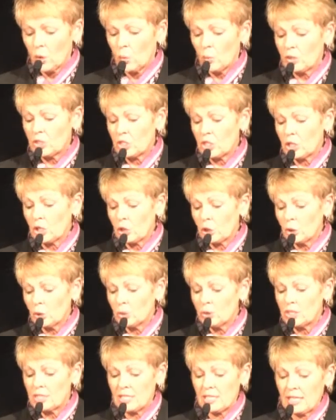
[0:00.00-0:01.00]
which
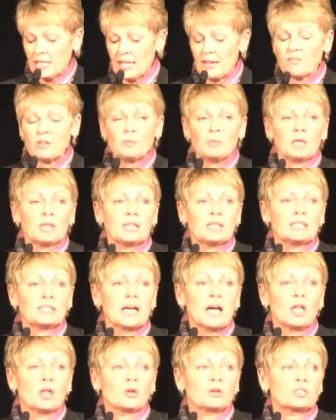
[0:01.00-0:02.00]
includes the $11 million
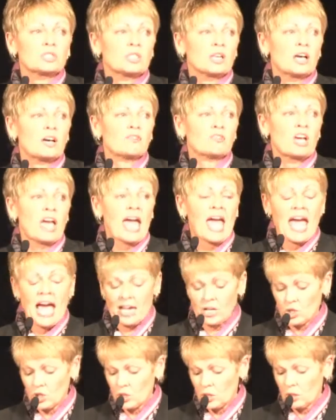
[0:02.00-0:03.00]
of
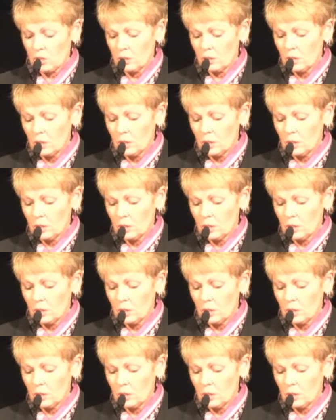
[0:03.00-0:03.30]
cash.